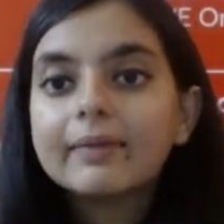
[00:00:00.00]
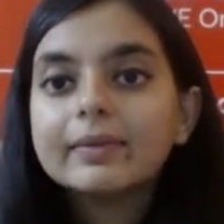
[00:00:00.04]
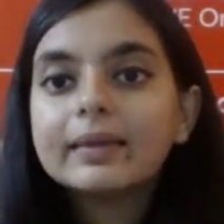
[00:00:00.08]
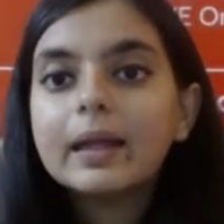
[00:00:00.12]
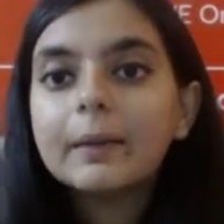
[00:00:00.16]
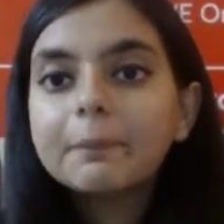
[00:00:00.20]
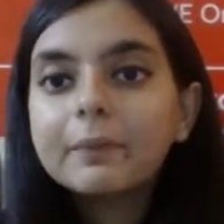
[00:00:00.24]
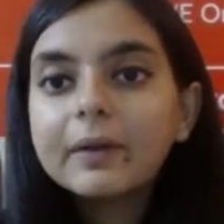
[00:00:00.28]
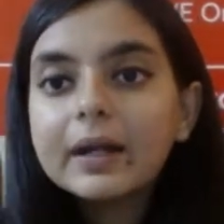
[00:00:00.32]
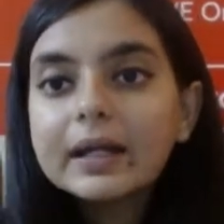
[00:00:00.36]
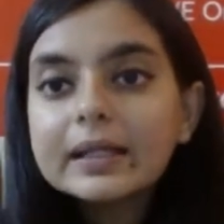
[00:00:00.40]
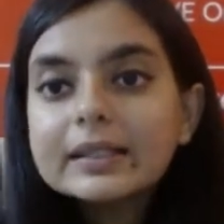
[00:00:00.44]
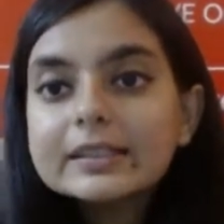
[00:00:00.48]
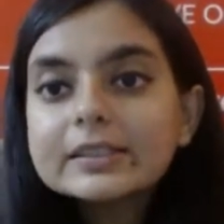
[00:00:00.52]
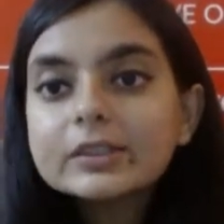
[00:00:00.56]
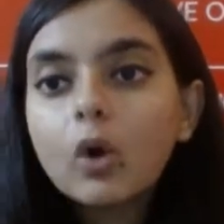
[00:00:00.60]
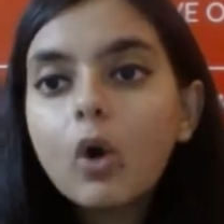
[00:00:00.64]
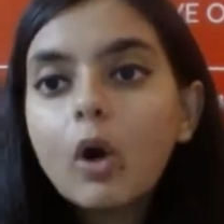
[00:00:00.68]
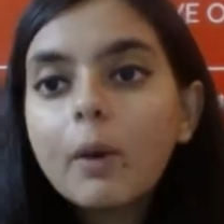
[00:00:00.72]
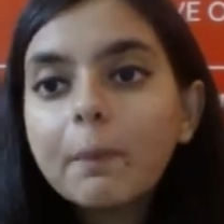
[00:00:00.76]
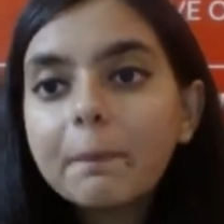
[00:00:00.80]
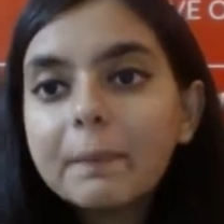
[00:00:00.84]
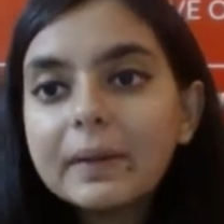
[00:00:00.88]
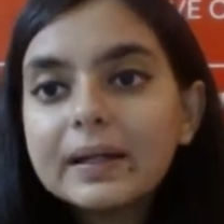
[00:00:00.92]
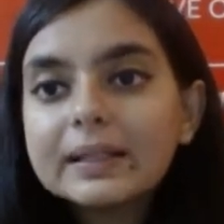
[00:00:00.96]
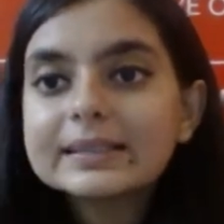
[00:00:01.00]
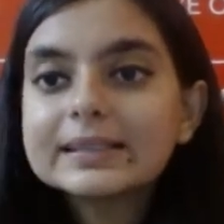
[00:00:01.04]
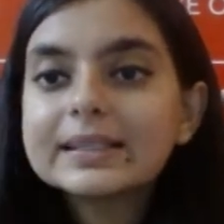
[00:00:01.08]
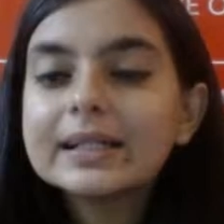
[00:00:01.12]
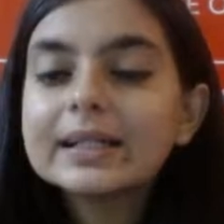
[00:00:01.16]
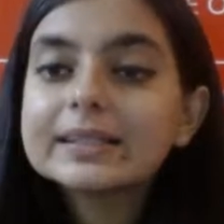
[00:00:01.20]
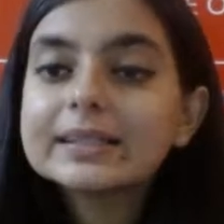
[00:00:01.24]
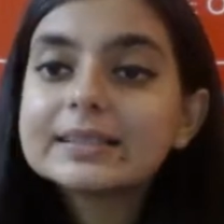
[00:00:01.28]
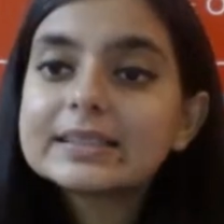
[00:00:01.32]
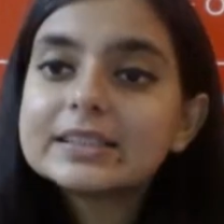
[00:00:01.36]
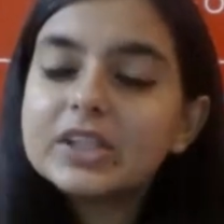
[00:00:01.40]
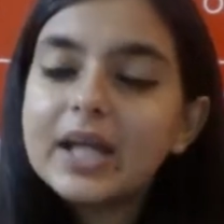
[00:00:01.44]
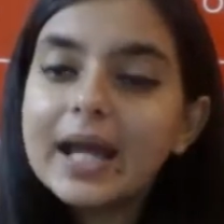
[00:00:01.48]
The prince opens
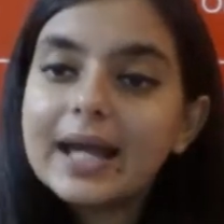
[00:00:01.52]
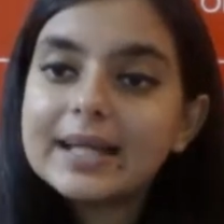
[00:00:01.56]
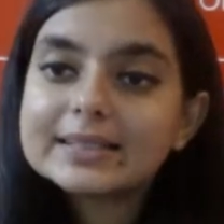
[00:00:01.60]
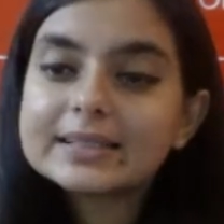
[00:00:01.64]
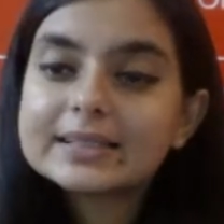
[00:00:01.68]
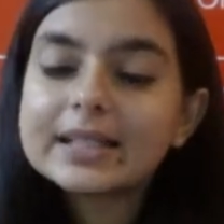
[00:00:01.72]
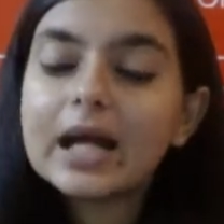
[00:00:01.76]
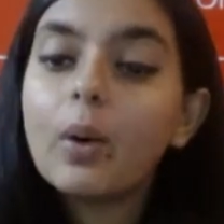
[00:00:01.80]
the chest.